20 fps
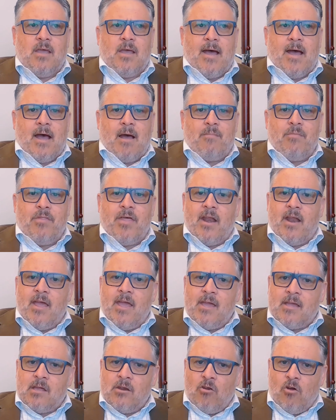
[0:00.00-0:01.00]
that are
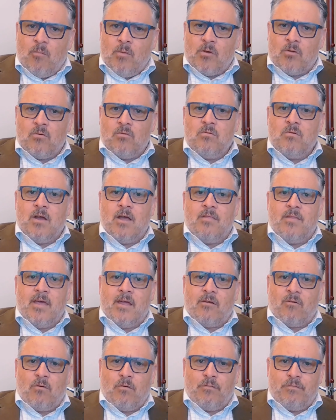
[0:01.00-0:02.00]
economical and
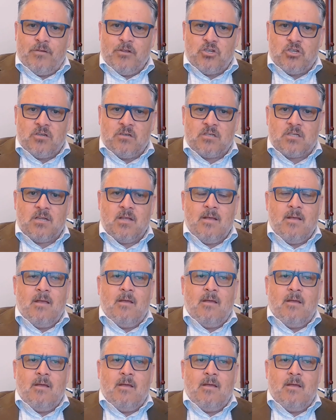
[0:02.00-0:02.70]
that are efficient.